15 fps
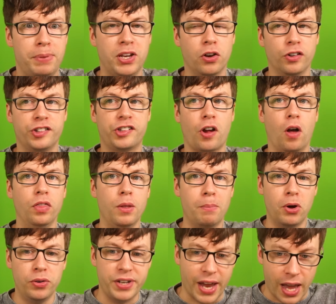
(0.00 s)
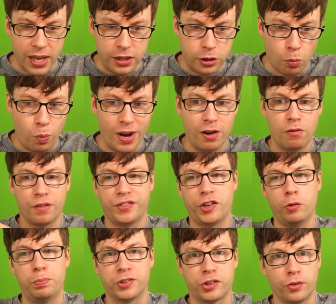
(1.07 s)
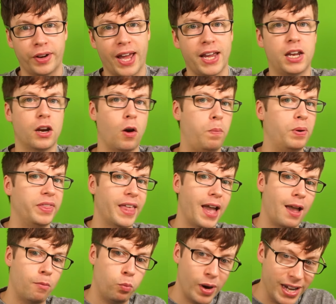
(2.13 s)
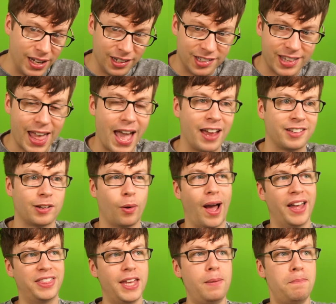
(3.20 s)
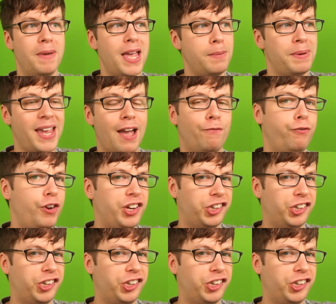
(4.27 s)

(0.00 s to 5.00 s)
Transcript: because on the Monday, the winner of Super Sunday can open their winnings there. So I think maybe every